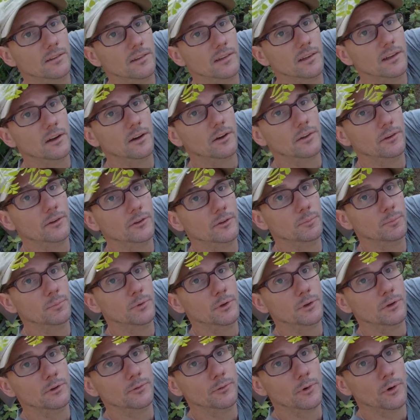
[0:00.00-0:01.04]
see all those
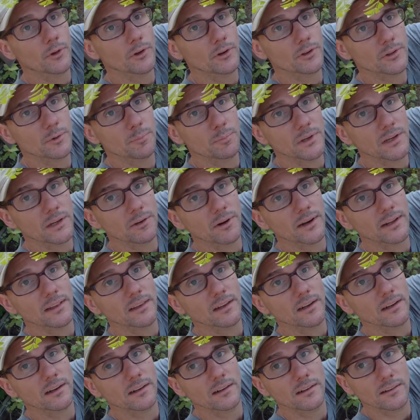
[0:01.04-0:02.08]
beautiful, there's a bee right
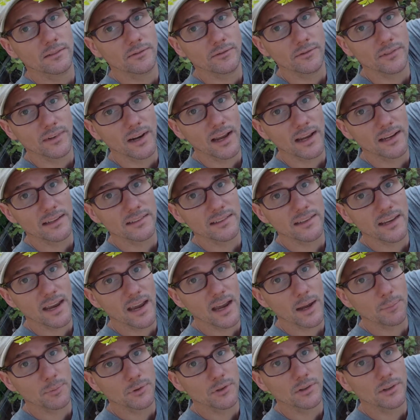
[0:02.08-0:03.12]
there. Nice
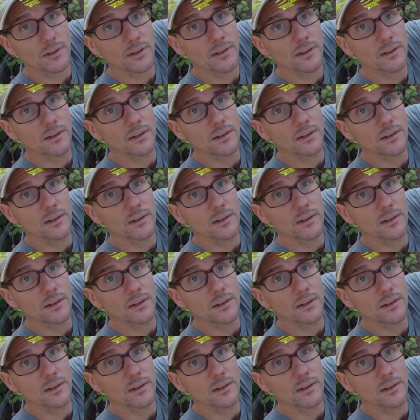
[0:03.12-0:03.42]
capture.